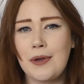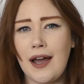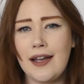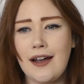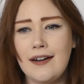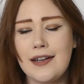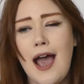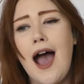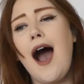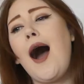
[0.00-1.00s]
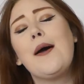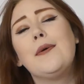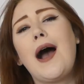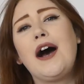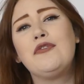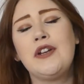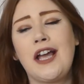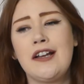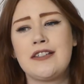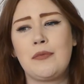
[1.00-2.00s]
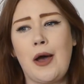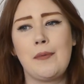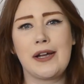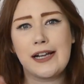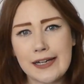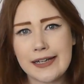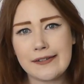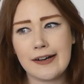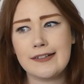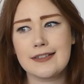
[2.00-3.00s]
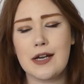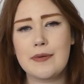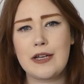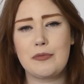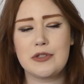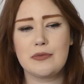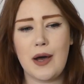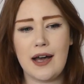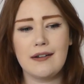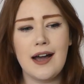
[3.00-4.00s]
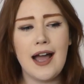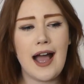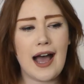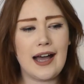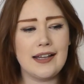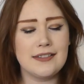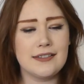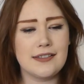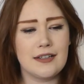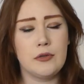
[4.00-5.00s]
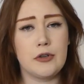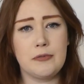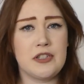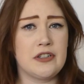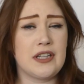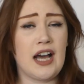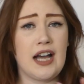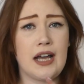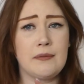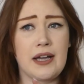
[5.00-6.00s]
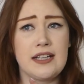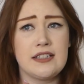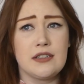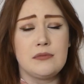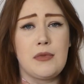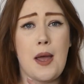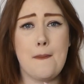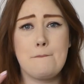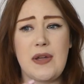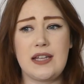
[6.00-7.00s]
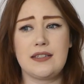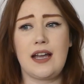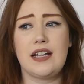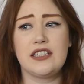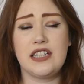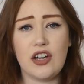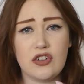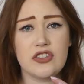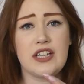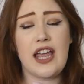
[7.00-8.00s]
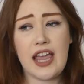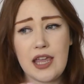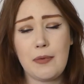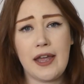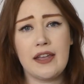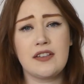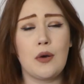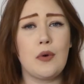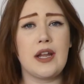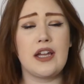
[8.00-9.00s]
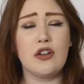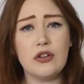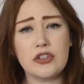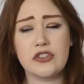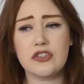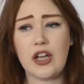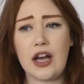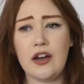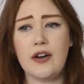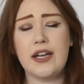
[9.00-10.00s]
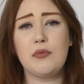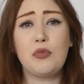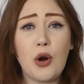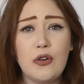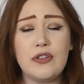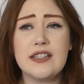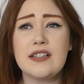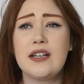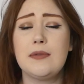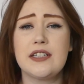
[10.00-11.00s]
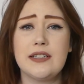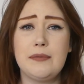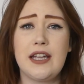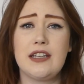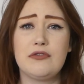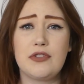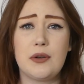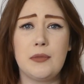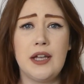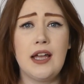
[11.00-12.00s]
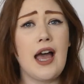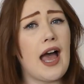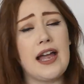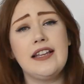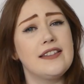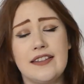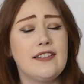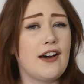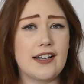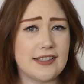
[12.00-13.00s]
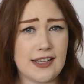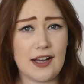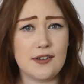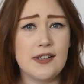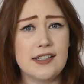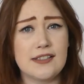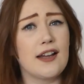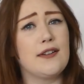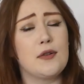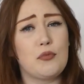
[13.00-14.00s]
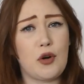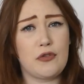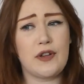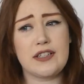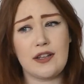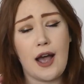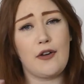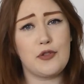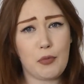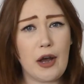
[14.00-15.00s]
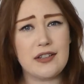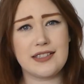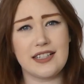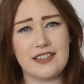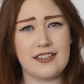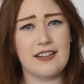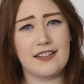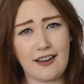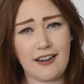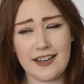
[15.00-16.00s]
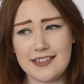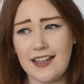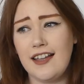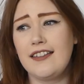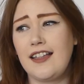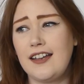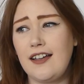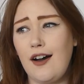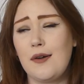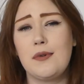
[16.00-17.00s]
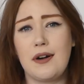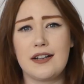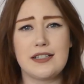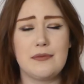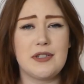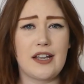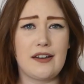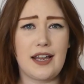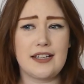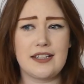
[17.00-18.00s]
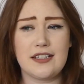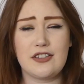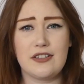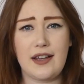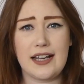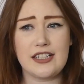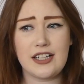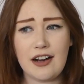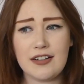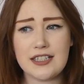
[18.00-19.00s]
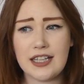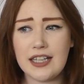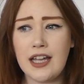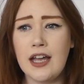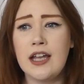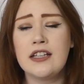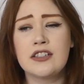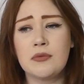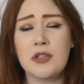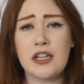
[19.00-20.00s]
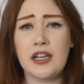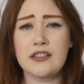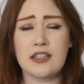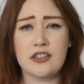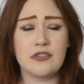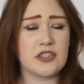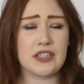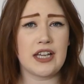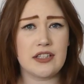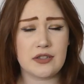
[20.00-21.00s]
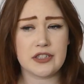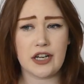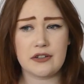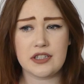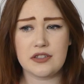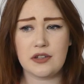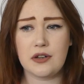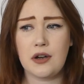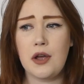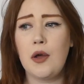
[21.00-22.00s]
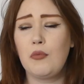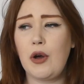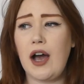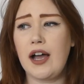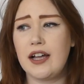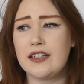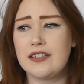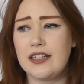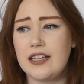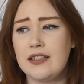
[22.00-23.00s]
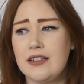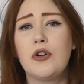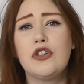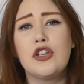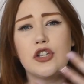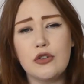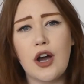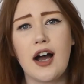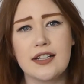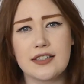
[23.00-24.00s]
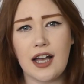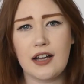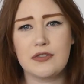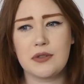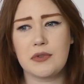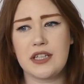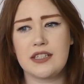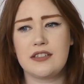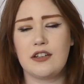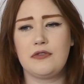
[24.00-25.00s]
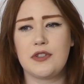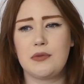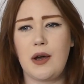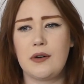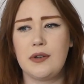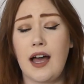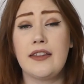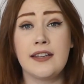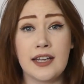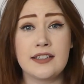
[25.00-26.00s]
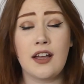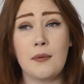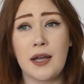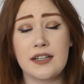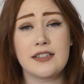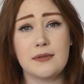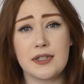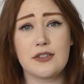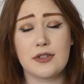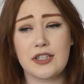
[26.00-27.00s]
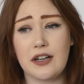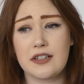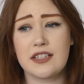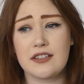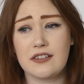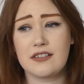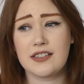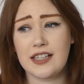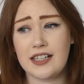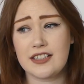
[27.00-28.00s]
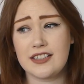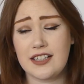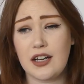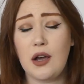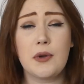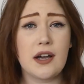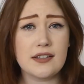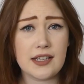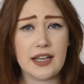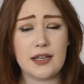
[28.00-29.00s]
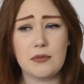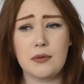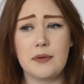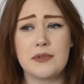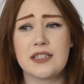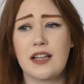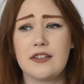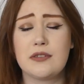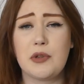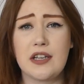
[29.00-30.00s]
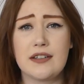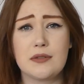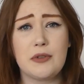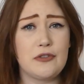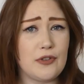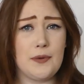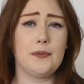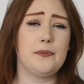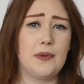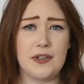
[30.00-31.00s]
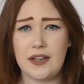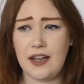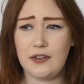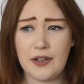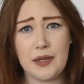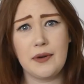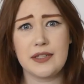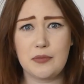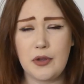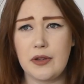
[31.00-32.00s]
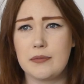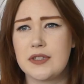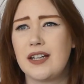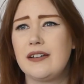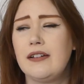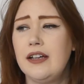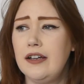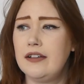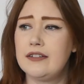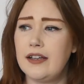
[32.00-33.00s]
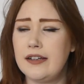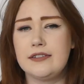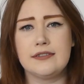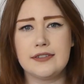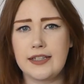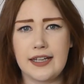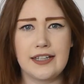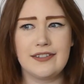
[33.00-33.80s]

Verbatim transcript: going on. I will have videos about my clear outs coming up as well and with me doing that I am getting some bits actually onto eBay because I want it in auction style, any profits that I'm actually making from anything that I sell. So profits after postage guys, then I will actually be donating it to a charity. Some of the clothes I could have just taken to a charity store, but I actually want you guys to have some of this stuff as well. And the last time I actually went to a charity store, they actually said, oh, we can't take any more women's clothes because we're full. We don't have anywhere to put them. So it's like, oh, okay,